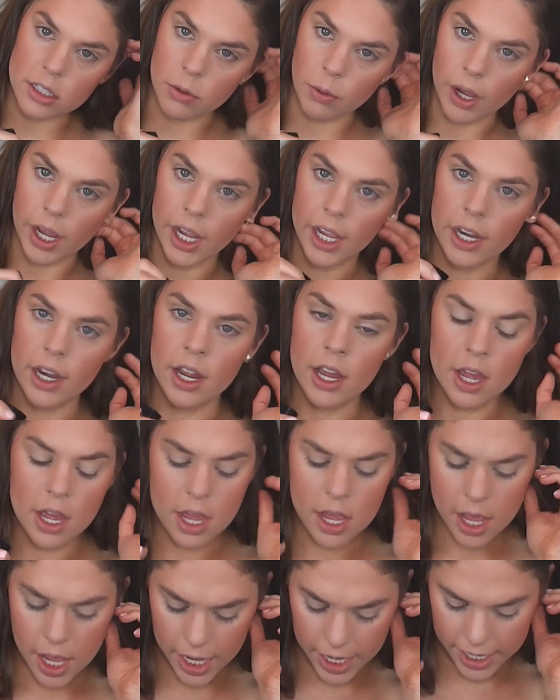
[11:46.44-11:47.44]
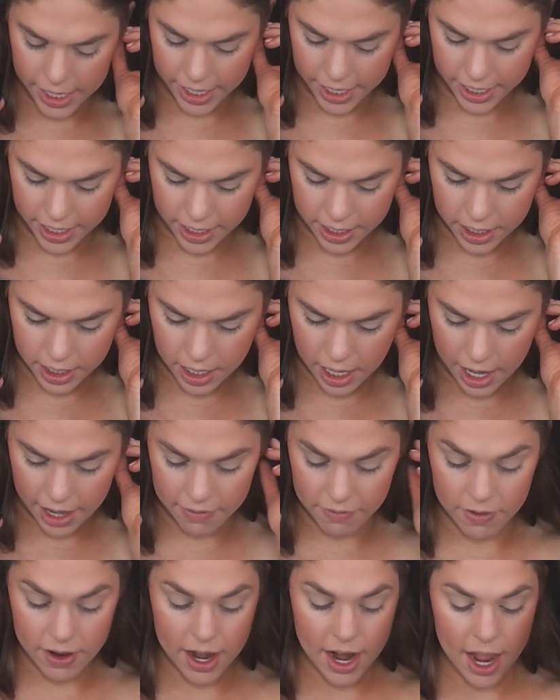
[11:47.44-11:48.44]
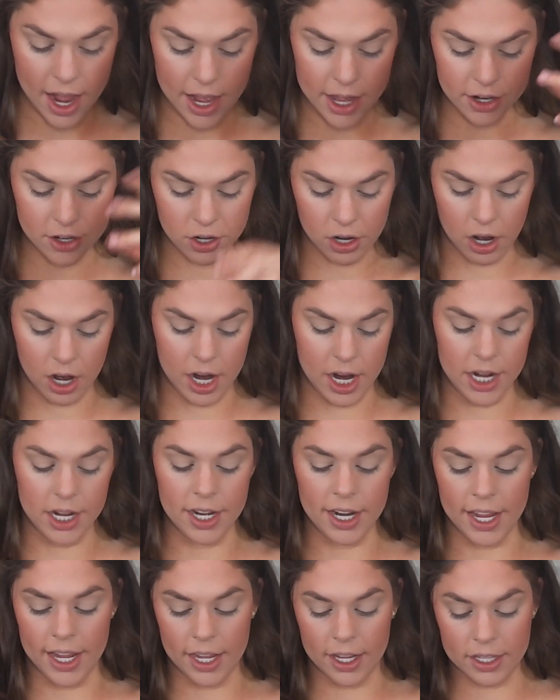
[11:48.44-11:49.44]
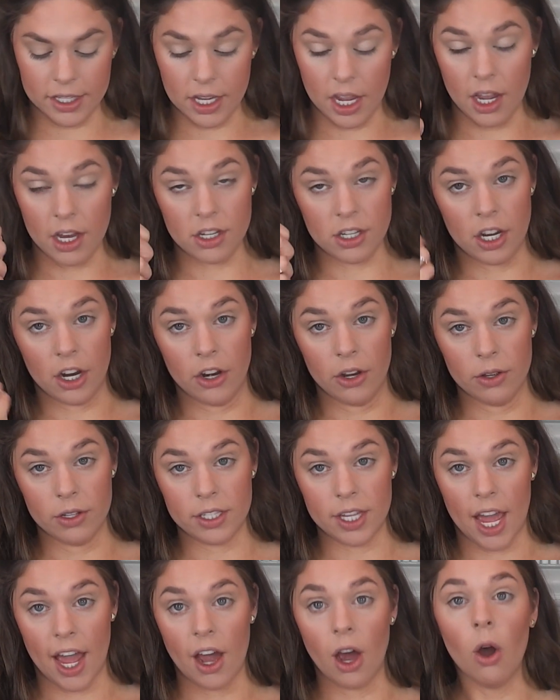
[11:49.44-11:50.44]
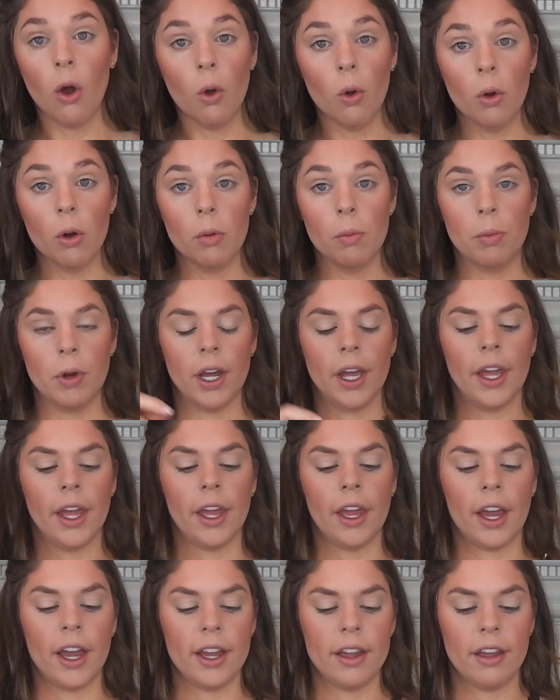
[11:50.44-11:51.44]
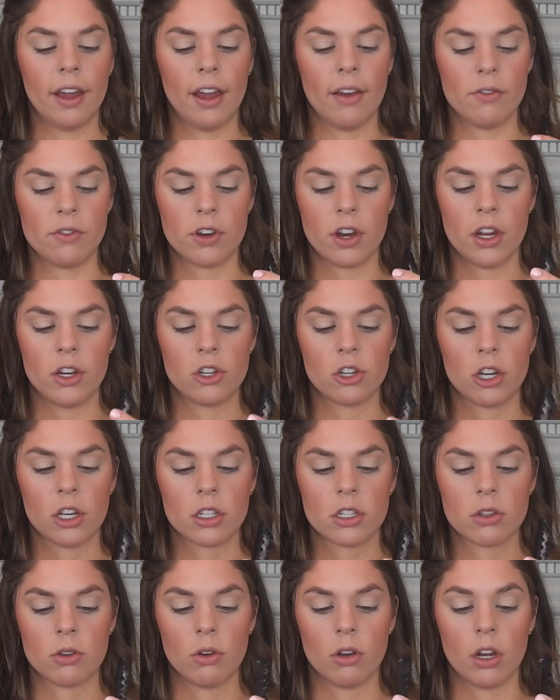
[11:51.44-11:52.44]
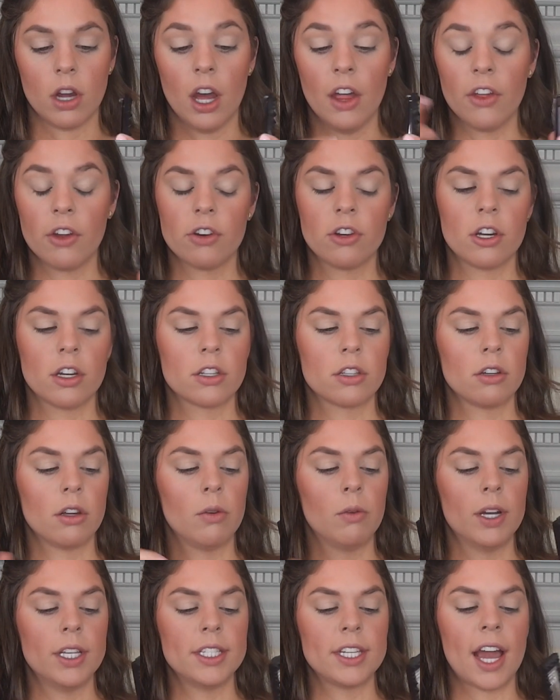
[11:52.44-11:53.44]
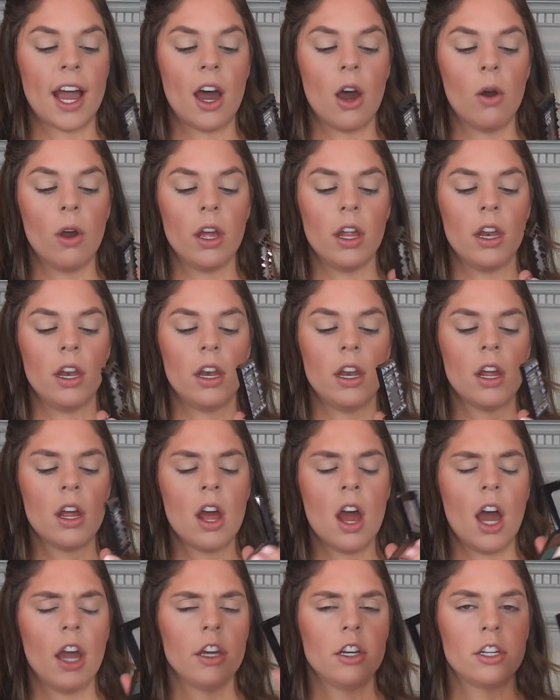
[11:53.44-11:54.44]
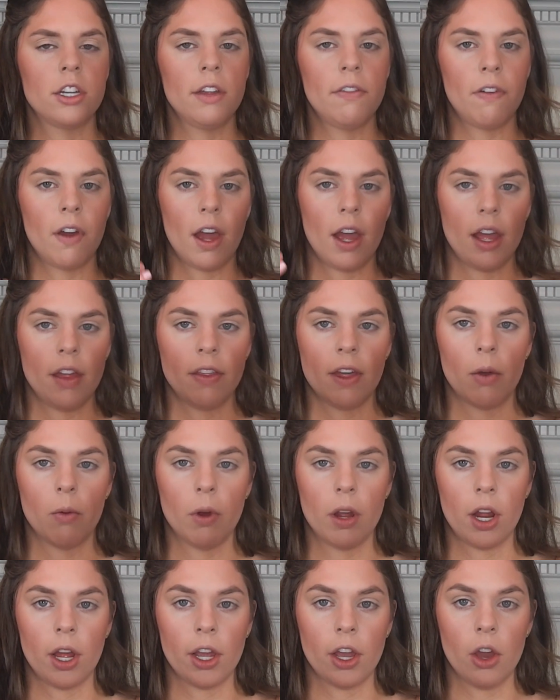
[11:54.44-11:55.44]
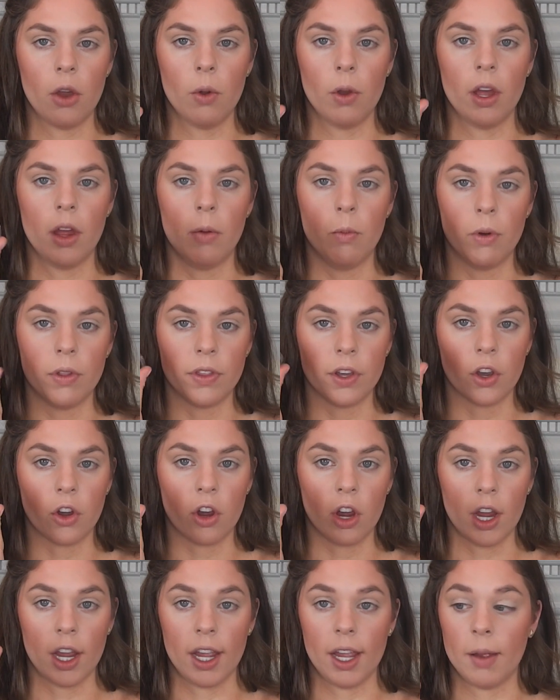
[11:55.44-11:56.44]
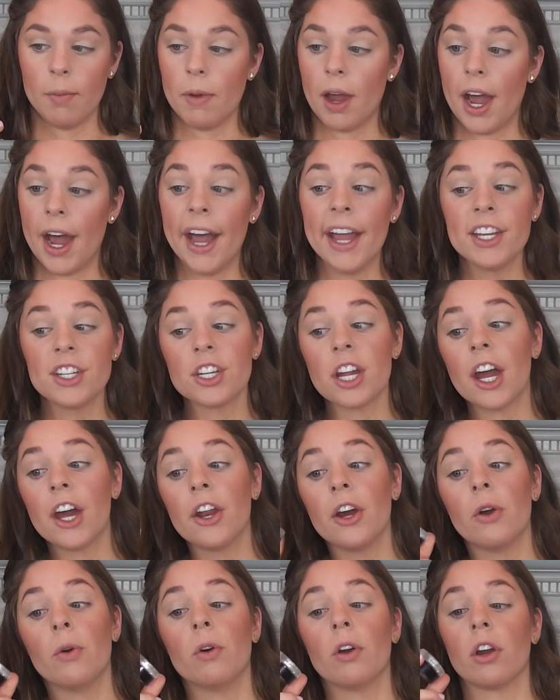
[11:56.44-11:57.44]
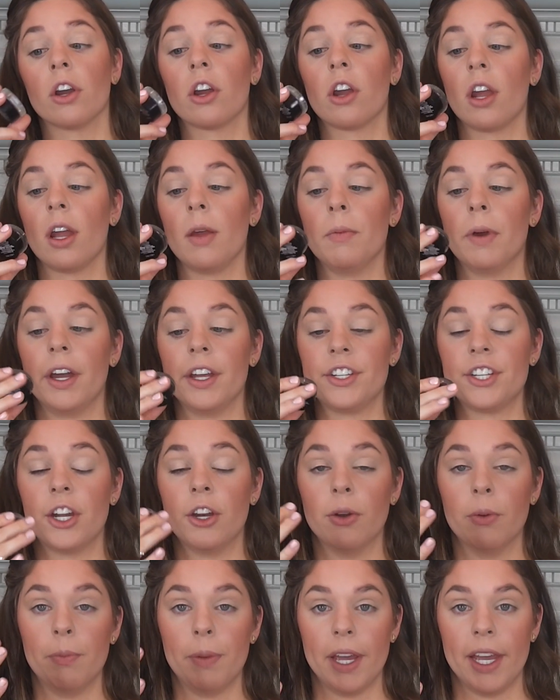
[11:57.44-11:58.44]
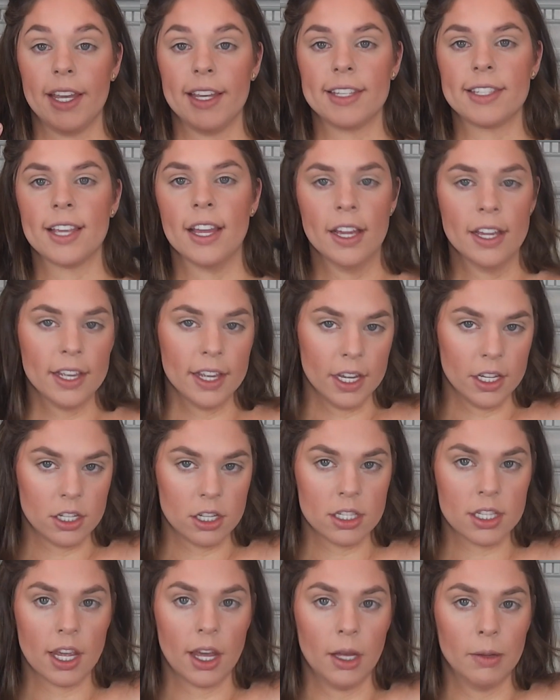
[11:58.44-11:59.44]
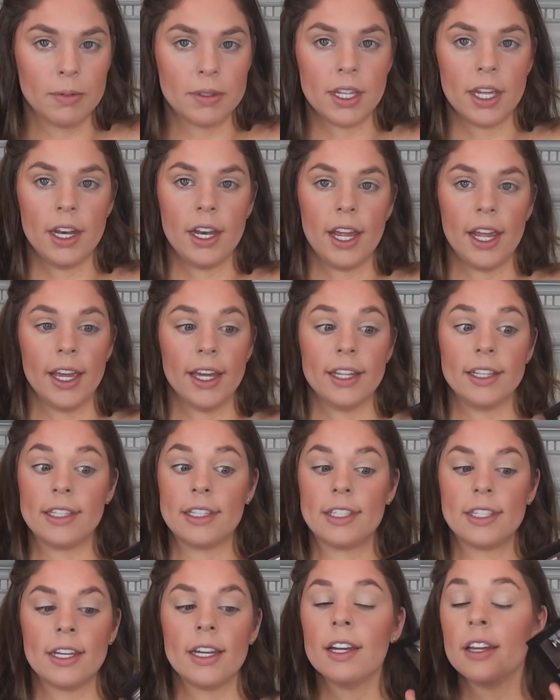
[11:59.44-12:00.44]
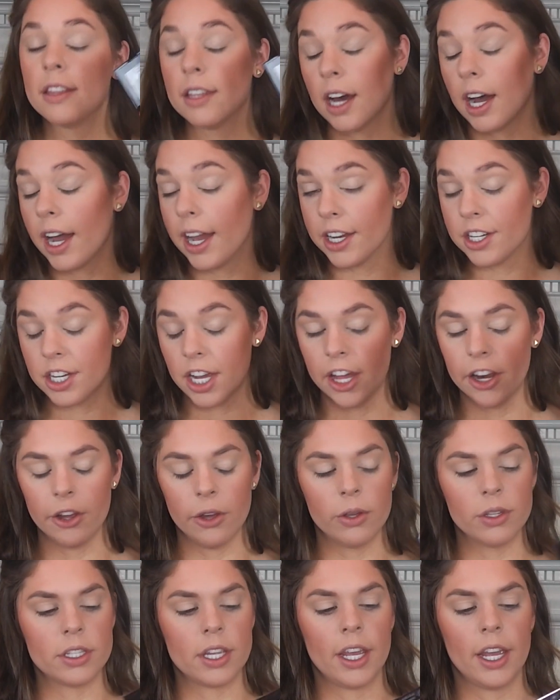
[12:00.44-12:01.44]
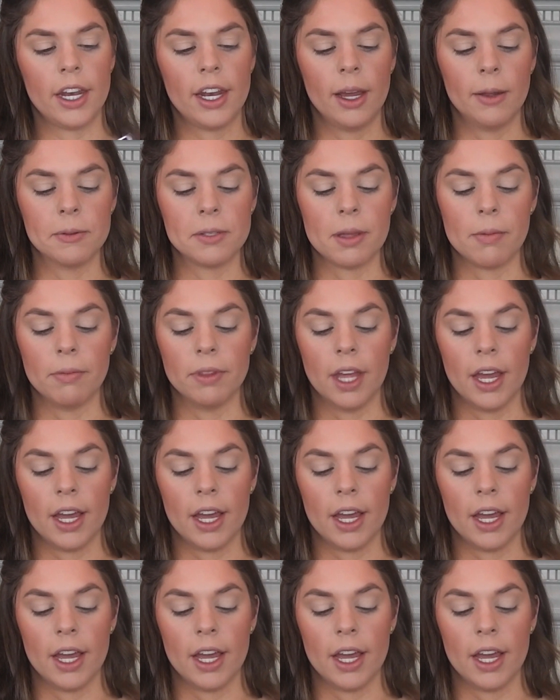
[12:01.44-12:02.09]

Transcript: Suede. And I've not tried NYX eyeshadows out, but I have tried other drugstore ones out, and I usually find that when I go in with a cream eyeshadow or cream eyeshadow base, it just helps enhance the eyeshadows and help them